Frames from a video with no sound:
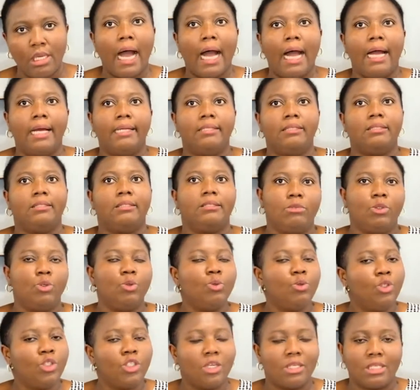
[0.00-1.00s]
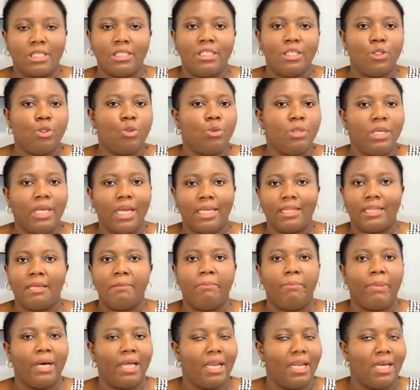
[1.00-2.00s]
and you just need to get the
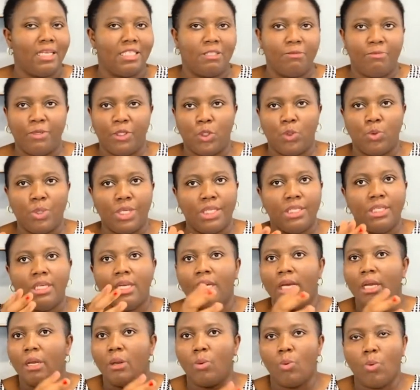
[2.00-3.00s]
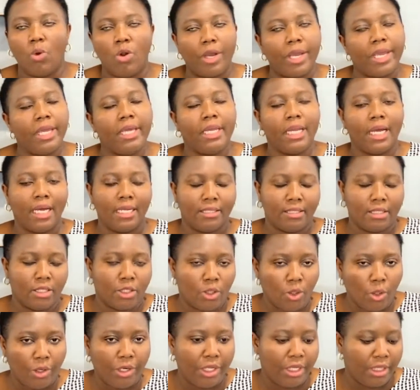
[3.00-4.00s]
balance between working and
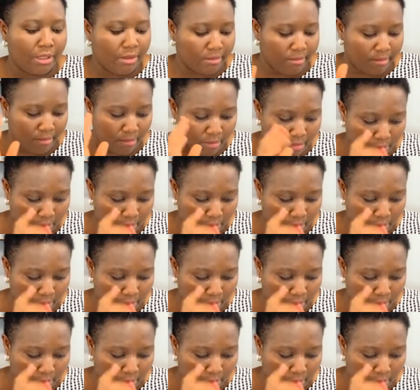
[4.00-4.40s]
studying.